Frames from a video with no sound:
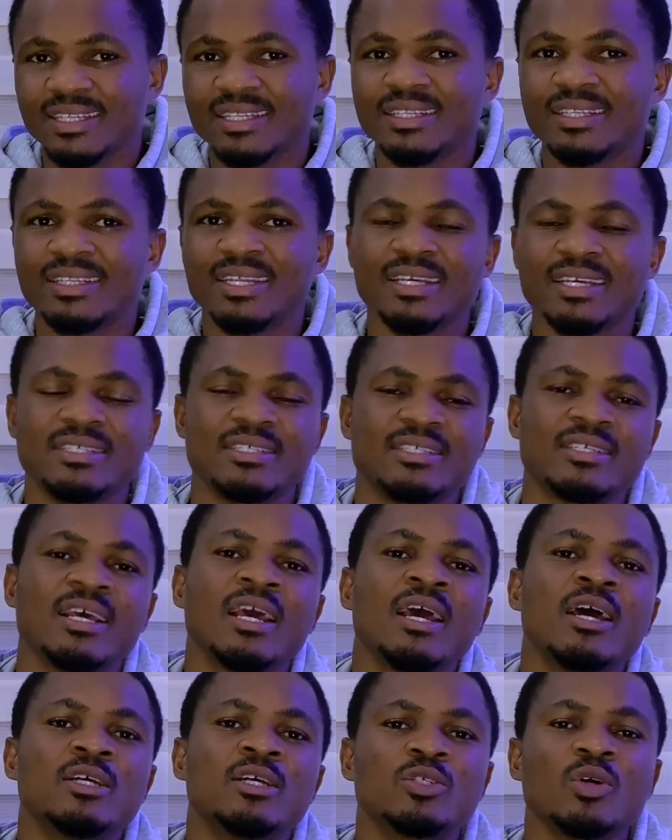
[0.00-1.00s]
days.
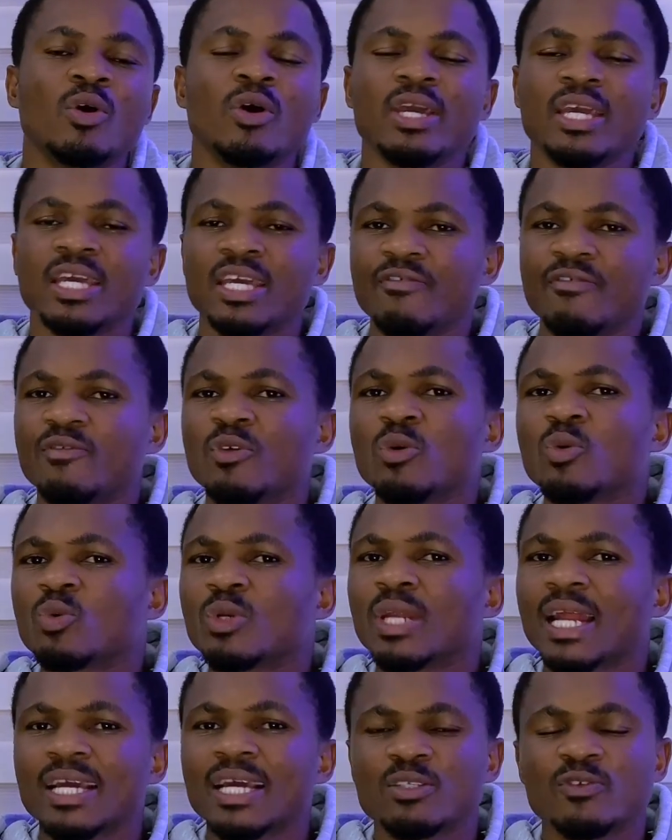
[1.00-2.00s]
So if you would
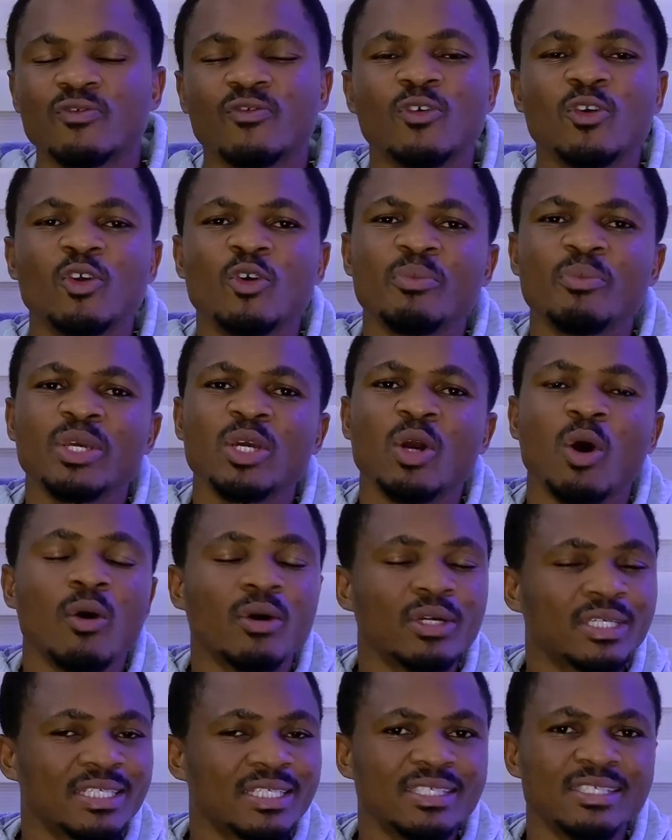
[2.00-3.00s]
like to follow me
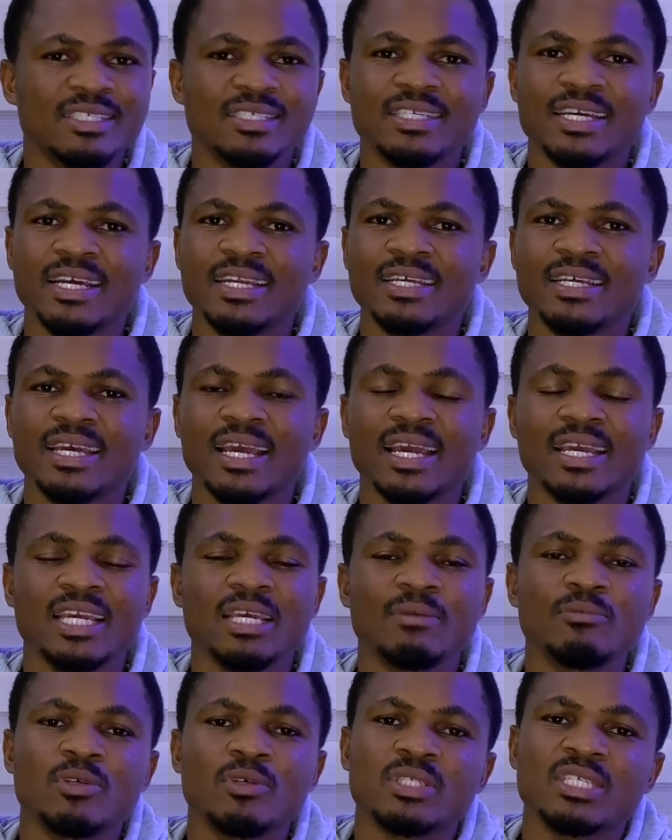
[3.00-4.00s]
on this journey and keep
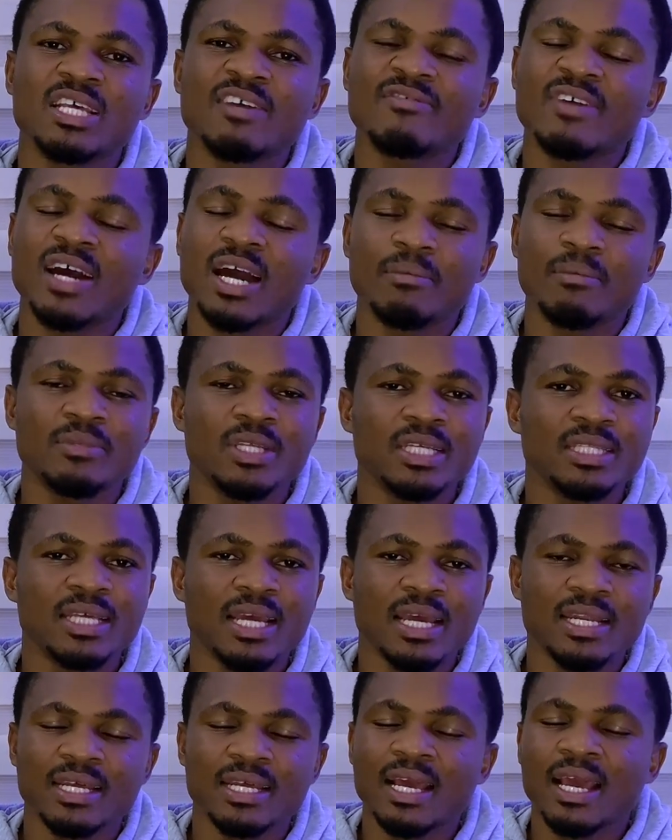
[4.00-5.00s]
yourself
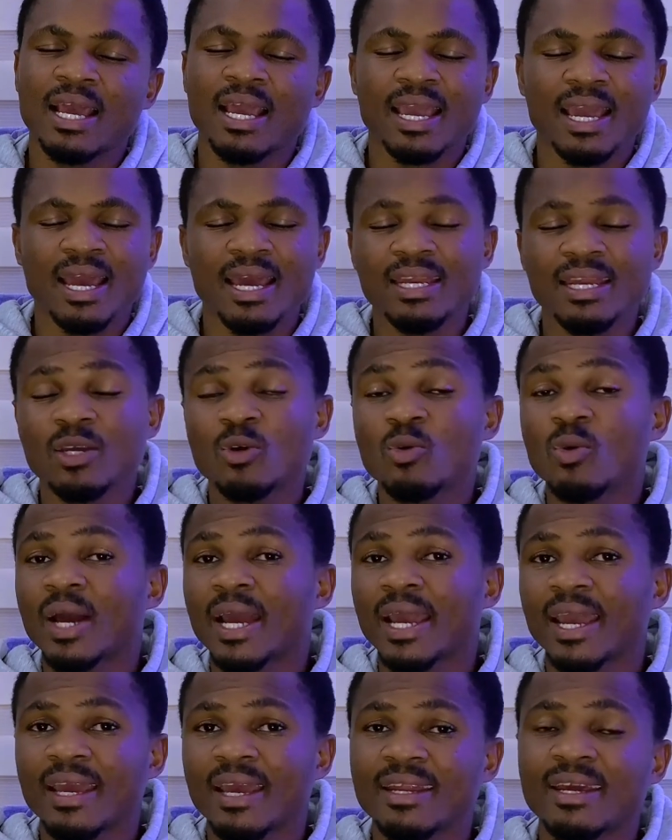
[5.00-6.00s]
updated, kindly go
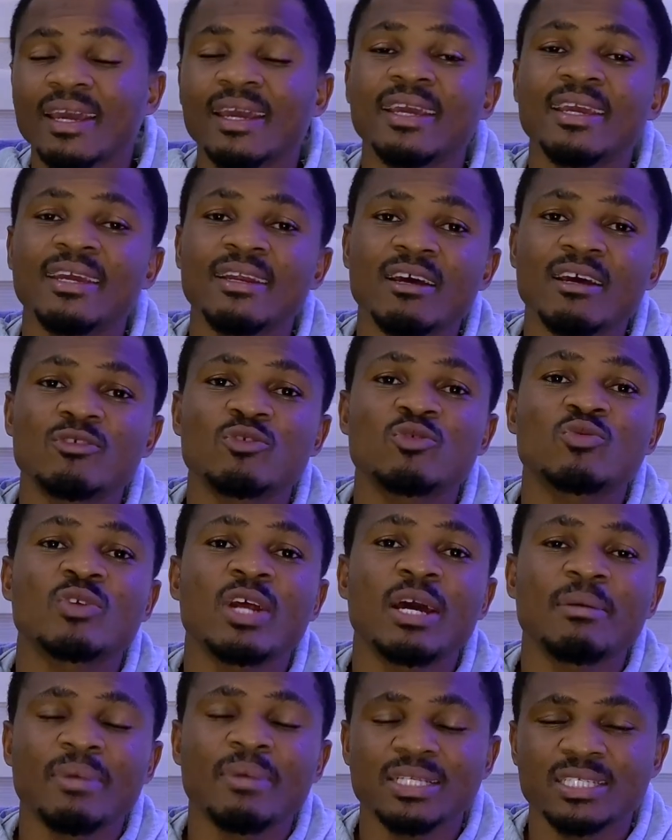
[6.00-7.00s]
ahead and hit that subscribe
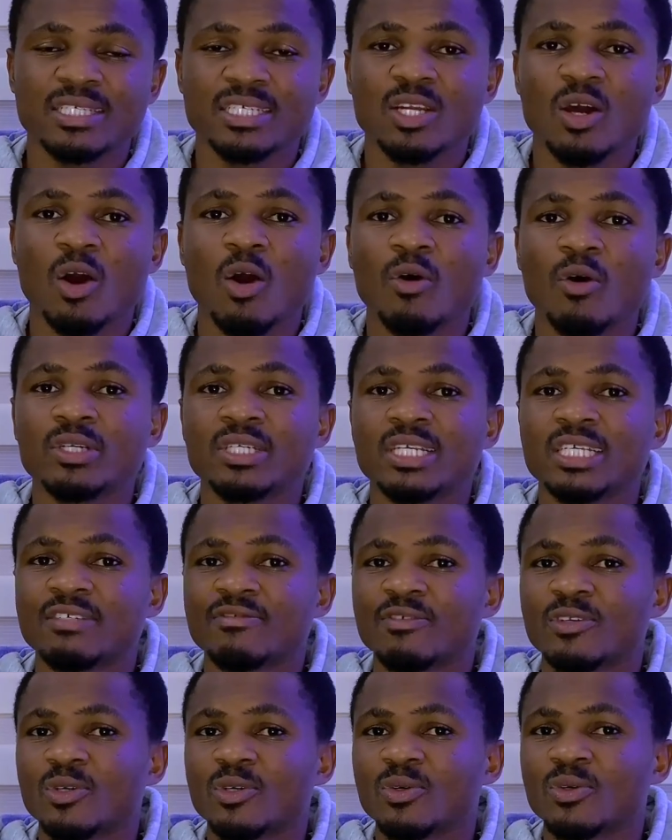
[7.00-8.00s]
button on this
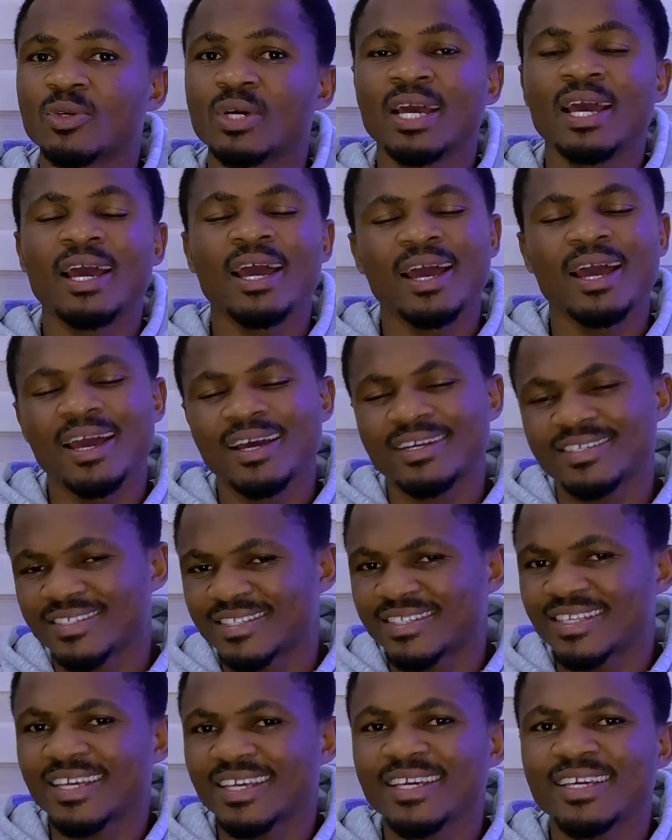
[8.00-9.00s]
video and
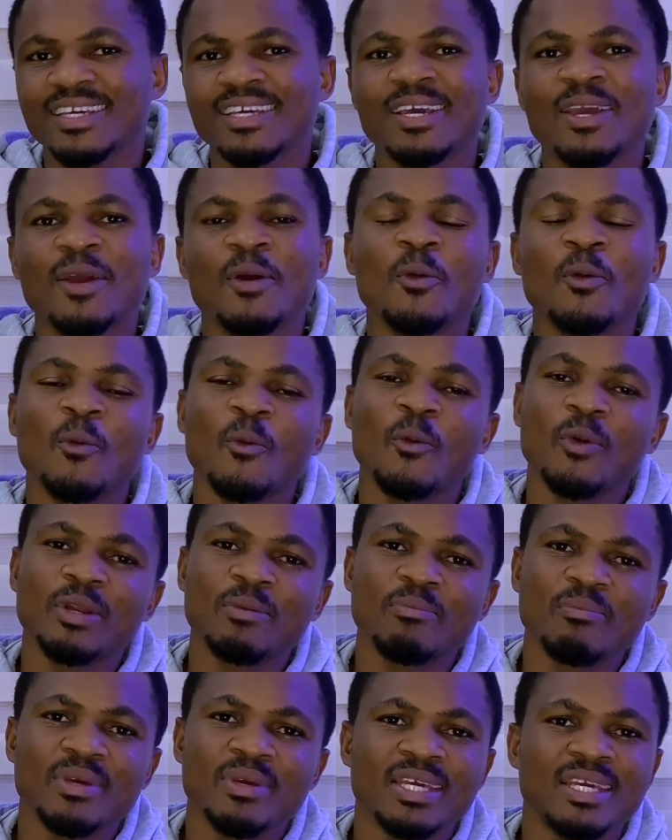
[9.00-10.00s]
stay with
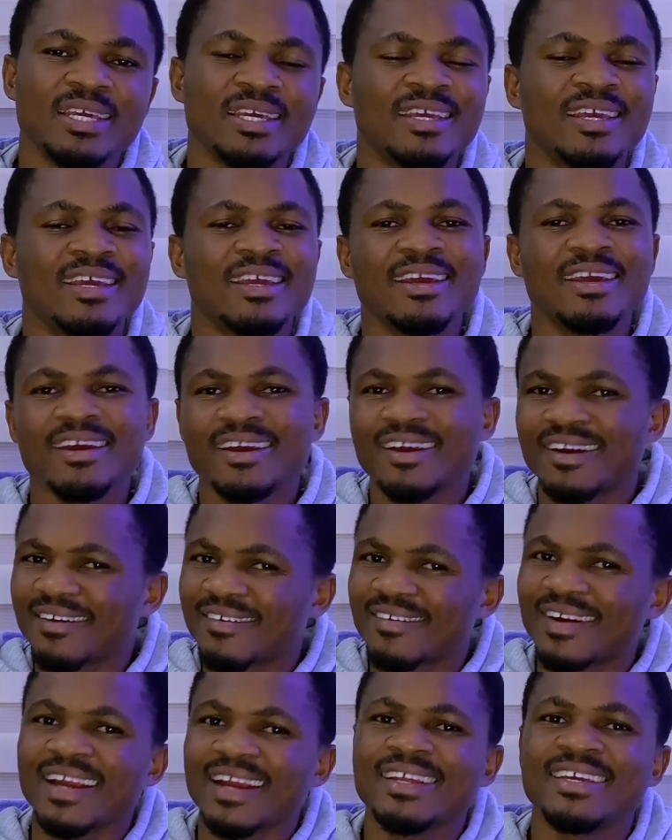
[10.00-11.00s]
me
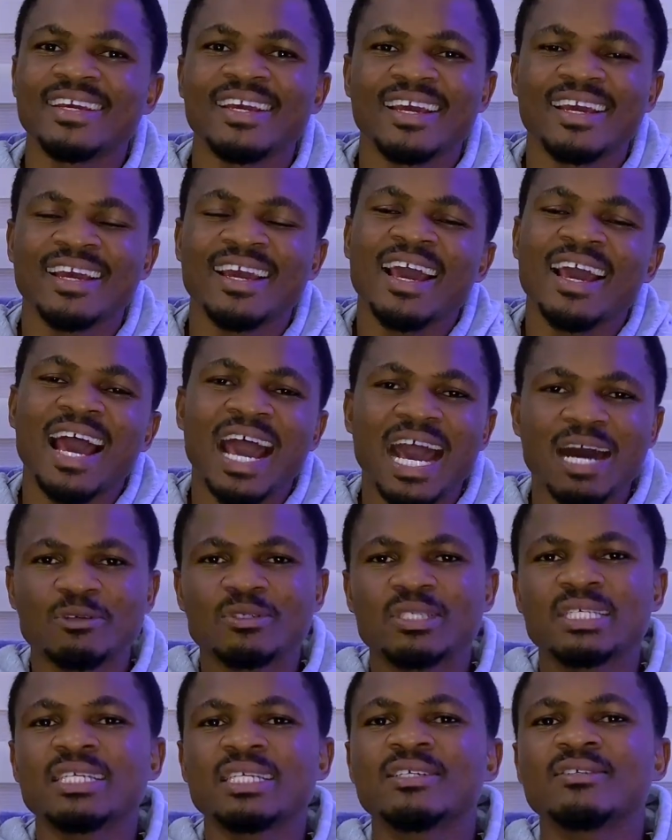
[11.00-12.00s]
right here. I'll
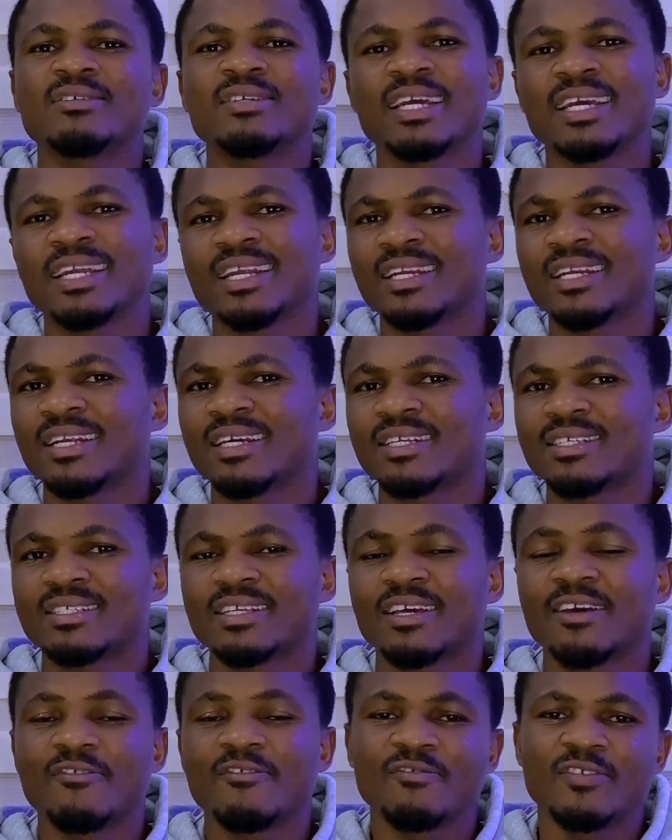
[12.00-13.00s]
see you in the next
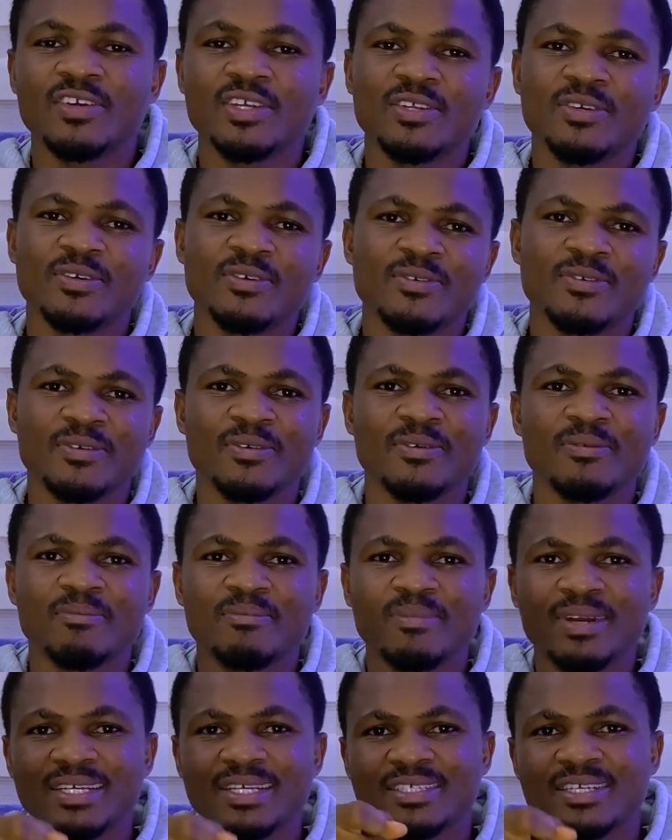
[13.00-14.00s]
video.
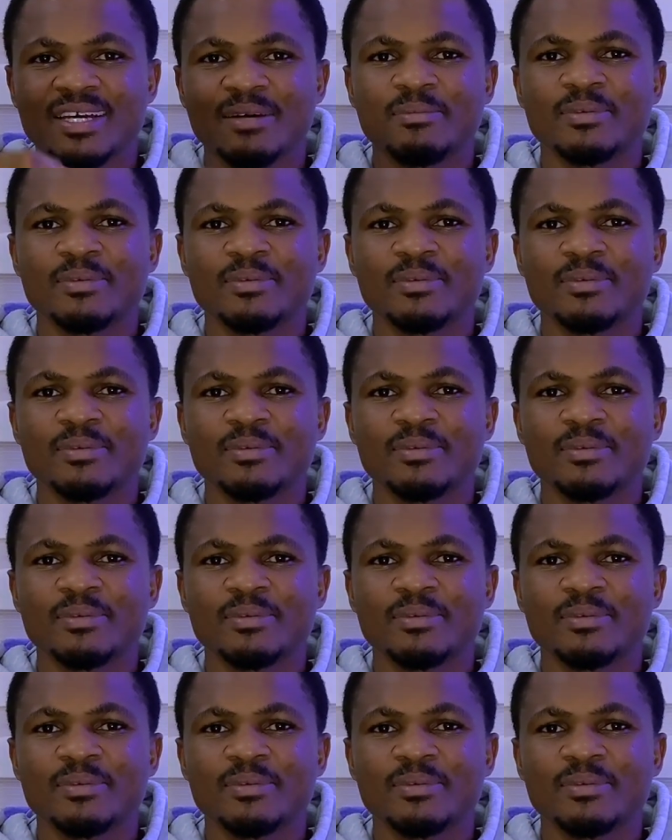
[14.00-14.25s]
Bless up.